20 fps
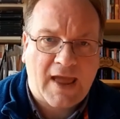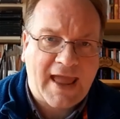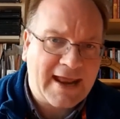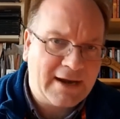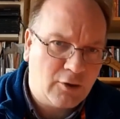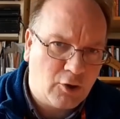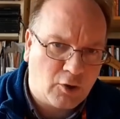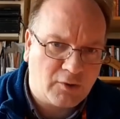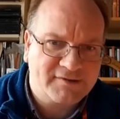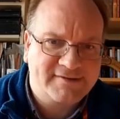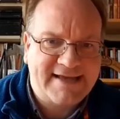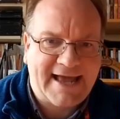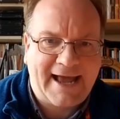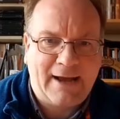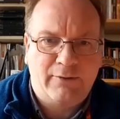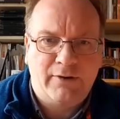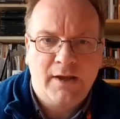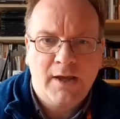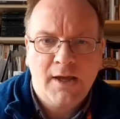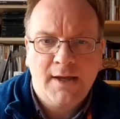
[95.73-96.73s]
In
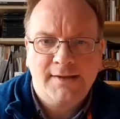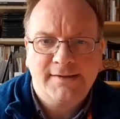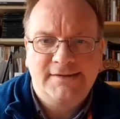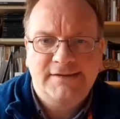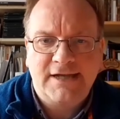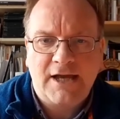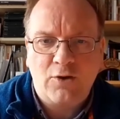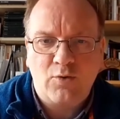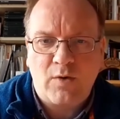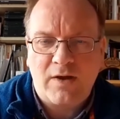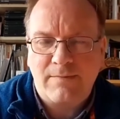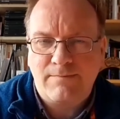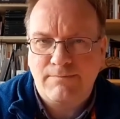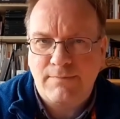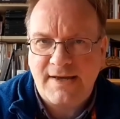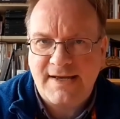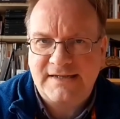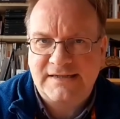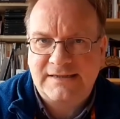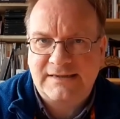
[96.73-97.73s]
lockdown, don't we
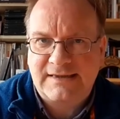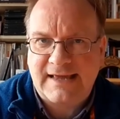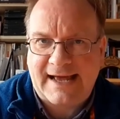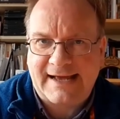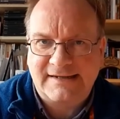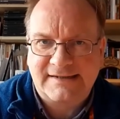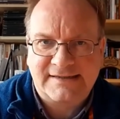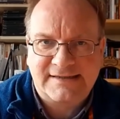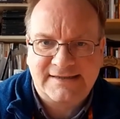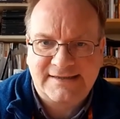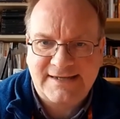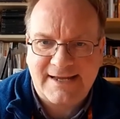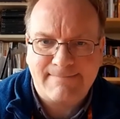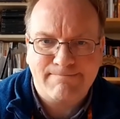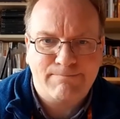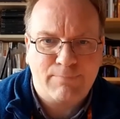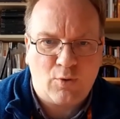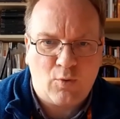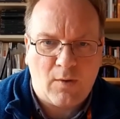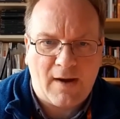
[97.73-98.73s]
miss that
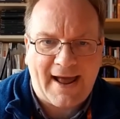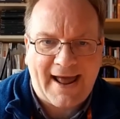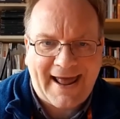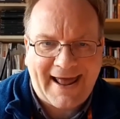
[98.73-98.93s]
simple